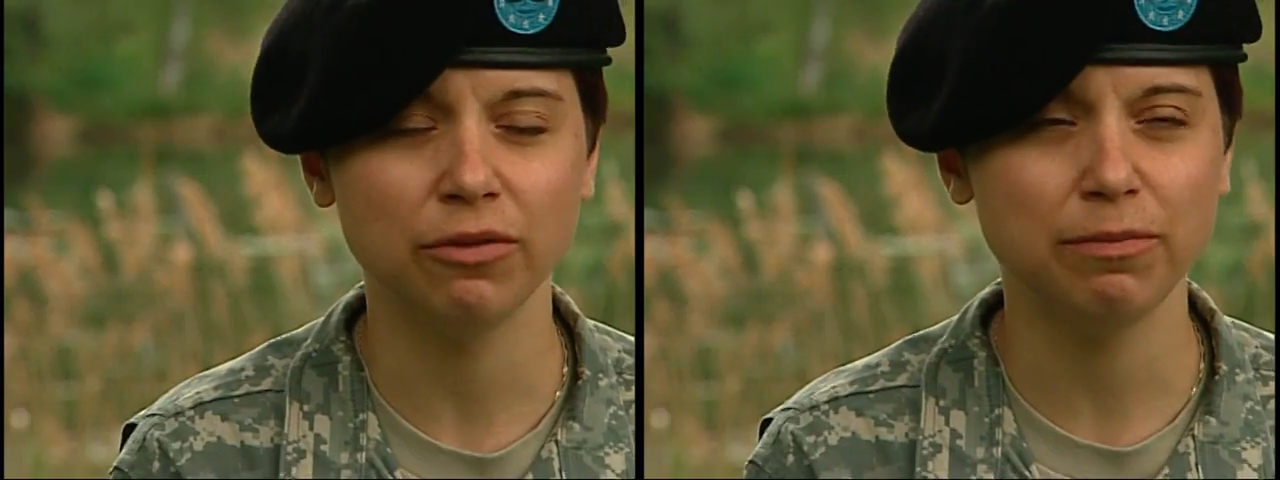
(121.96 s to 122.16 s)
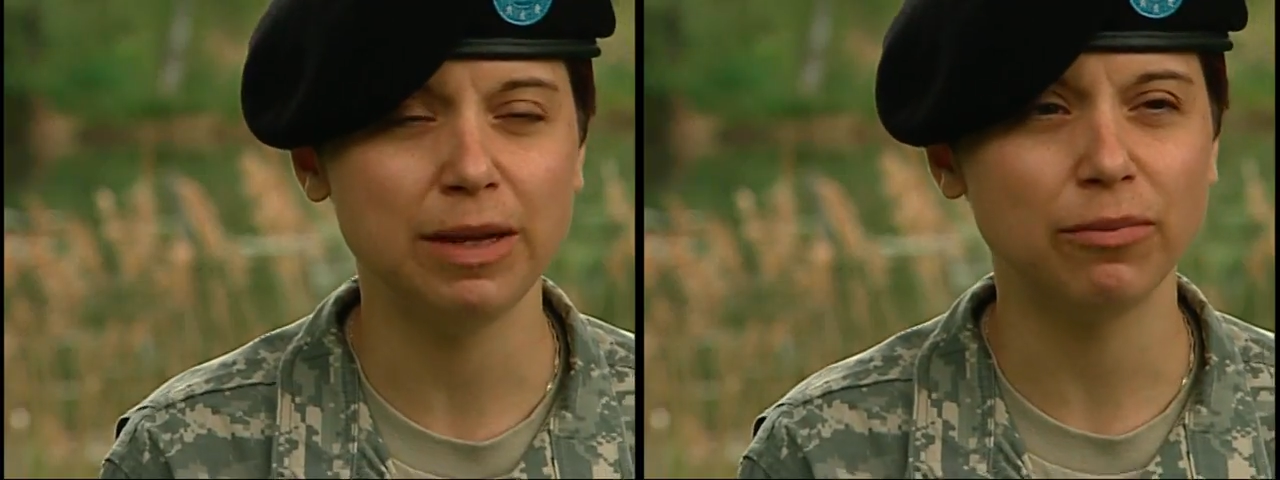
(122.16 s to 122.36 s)
there
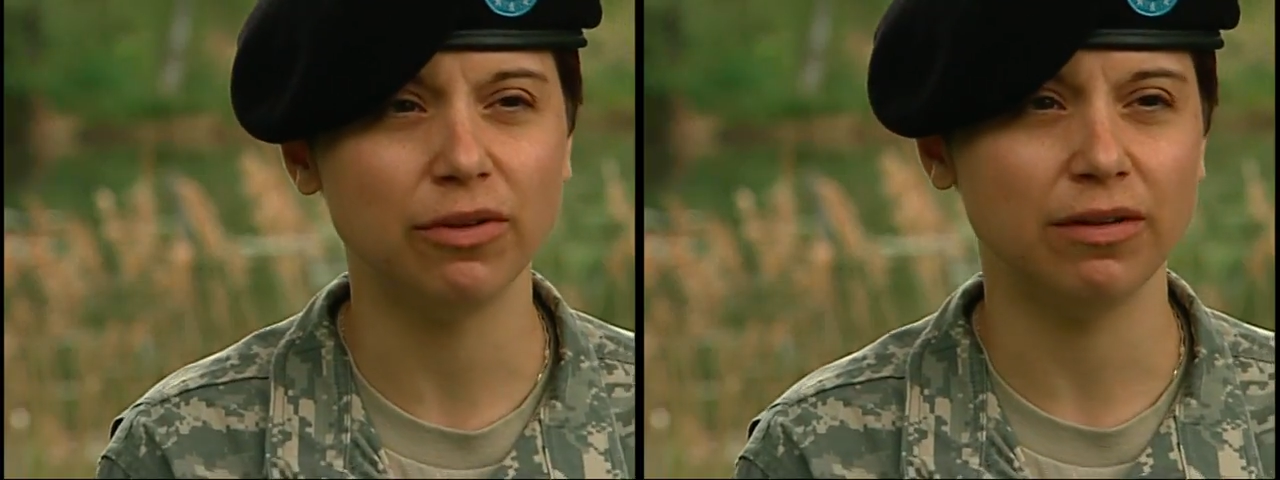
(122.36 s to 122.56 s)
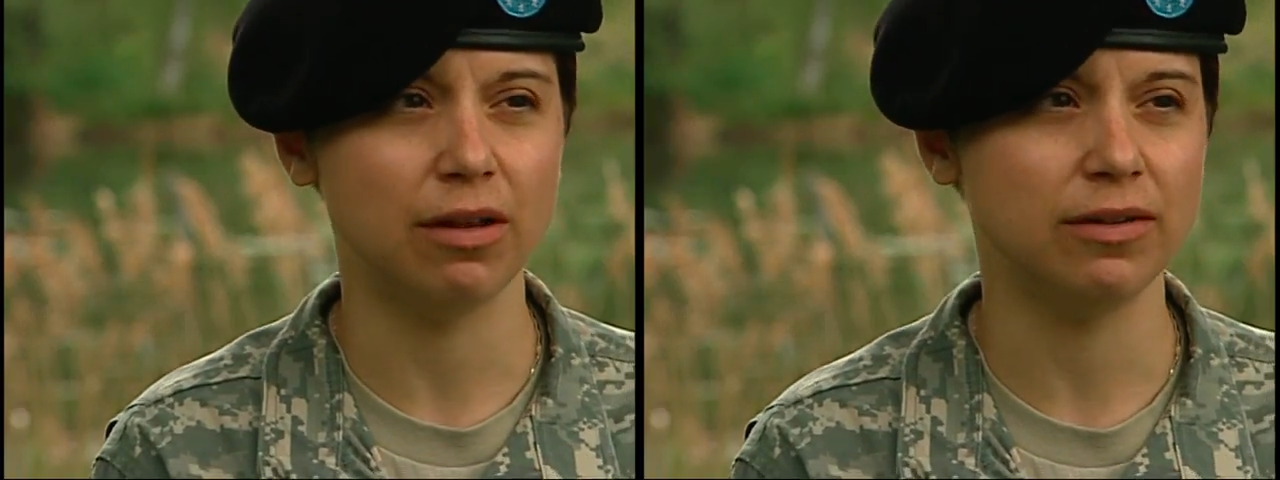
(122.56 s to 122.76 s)
was
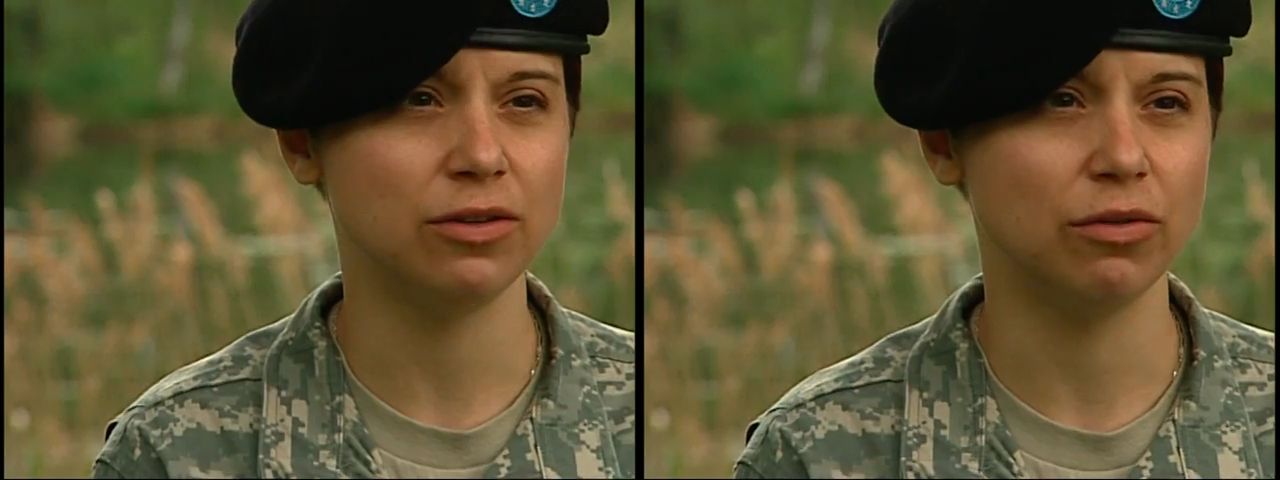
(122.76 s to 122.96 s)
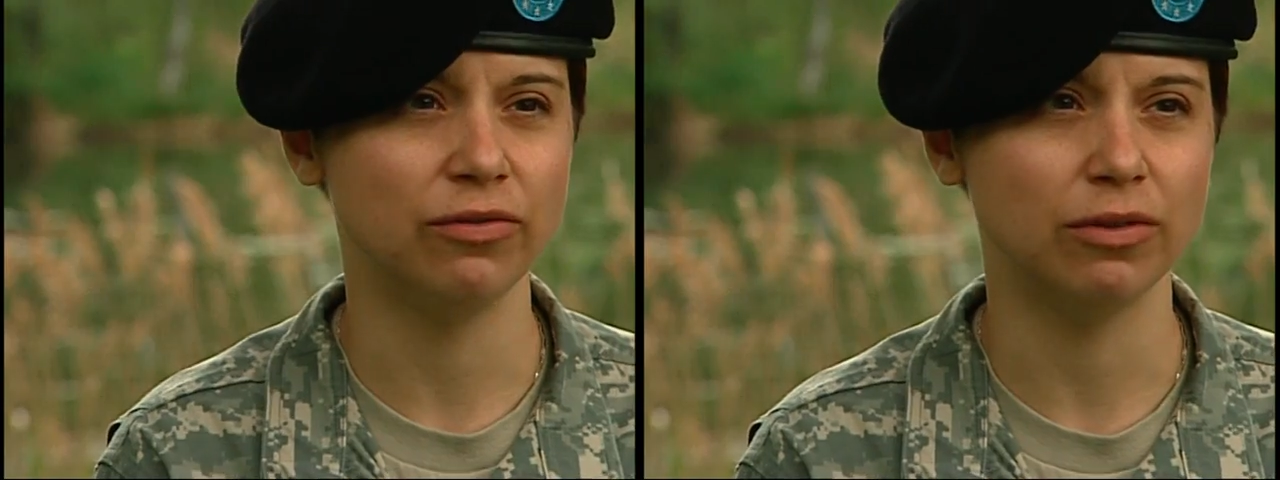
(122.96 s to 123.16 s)
people in
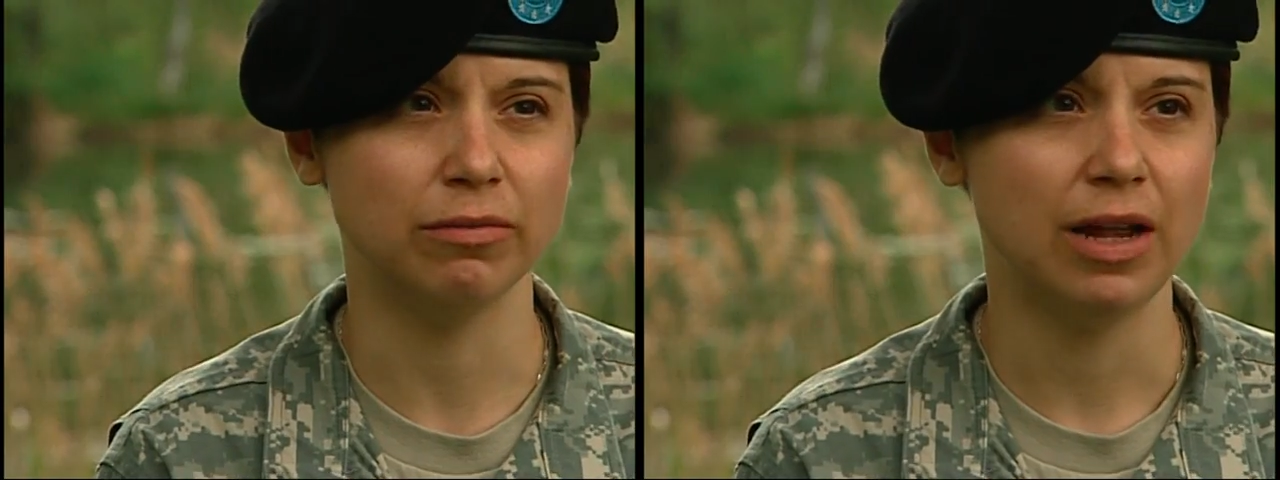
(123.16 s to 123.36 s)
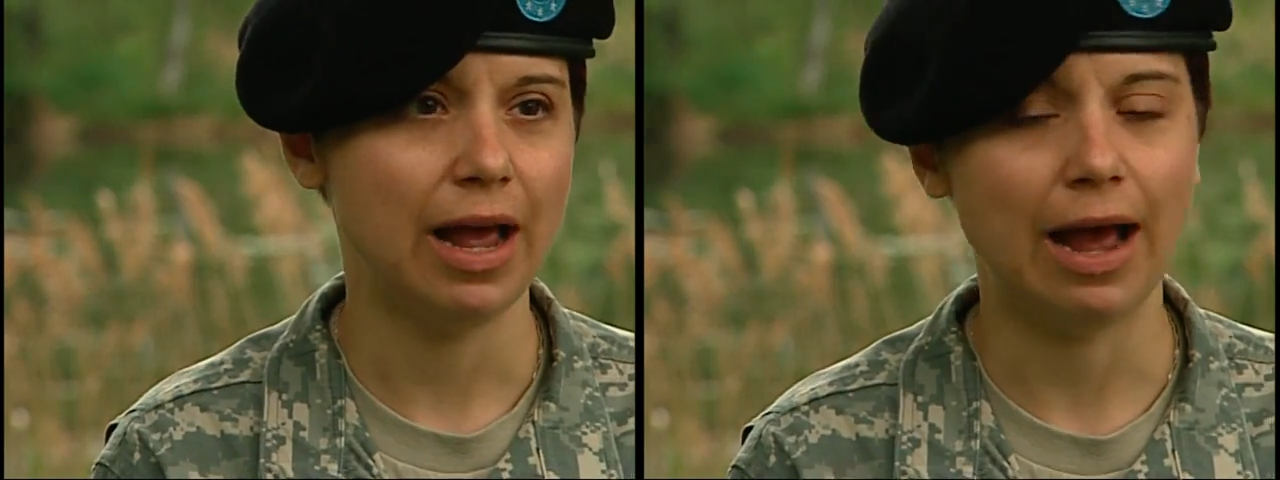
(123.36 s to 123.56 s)
Landstuhl
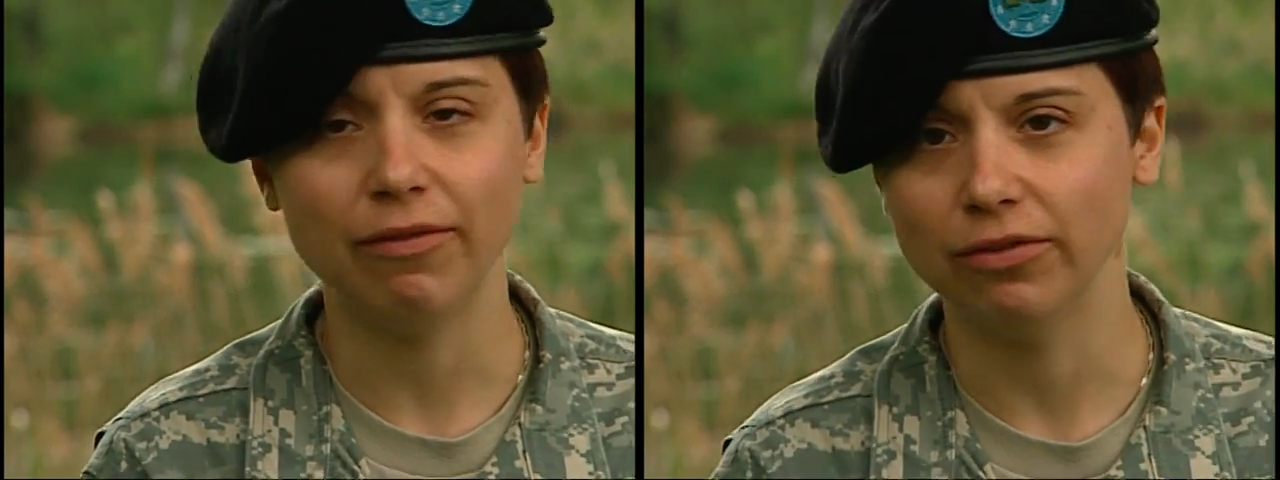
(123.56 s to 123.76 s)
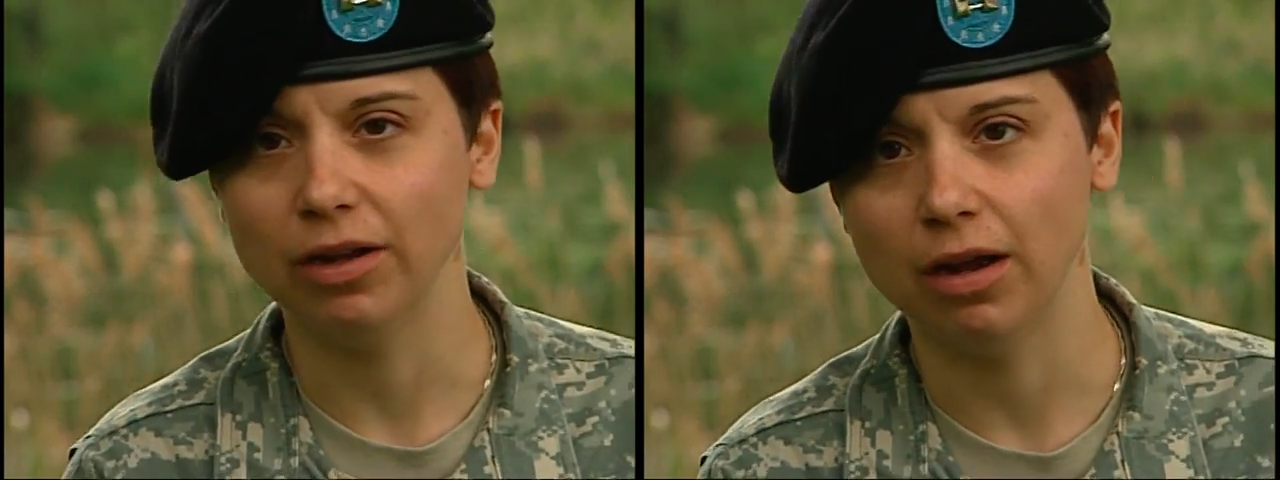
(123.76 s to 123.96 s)
from
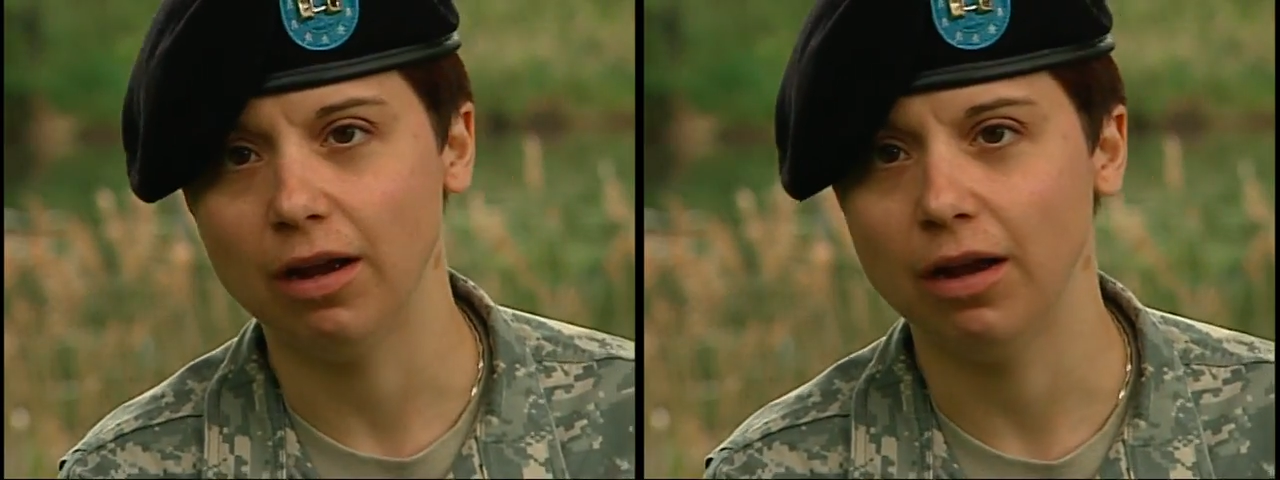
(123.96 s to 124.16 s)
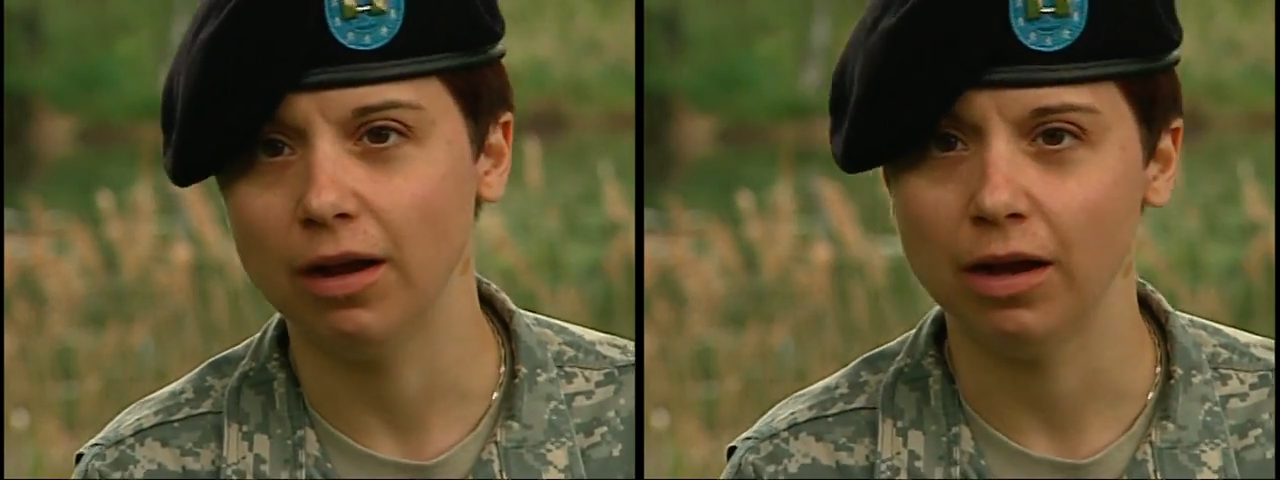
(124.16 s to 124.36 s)

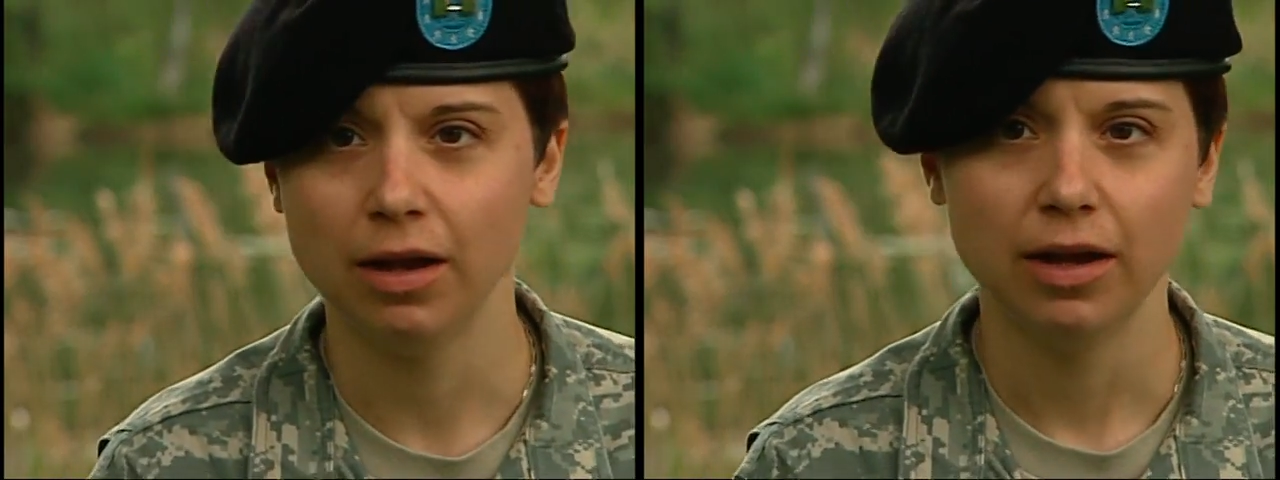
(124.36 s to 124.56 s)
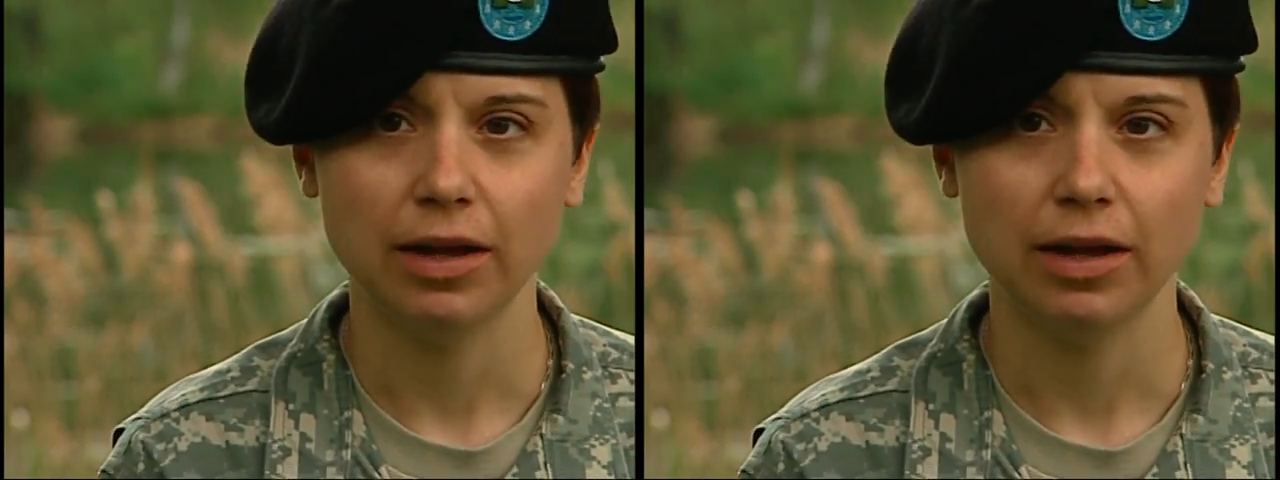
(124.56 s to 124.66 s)
Africa,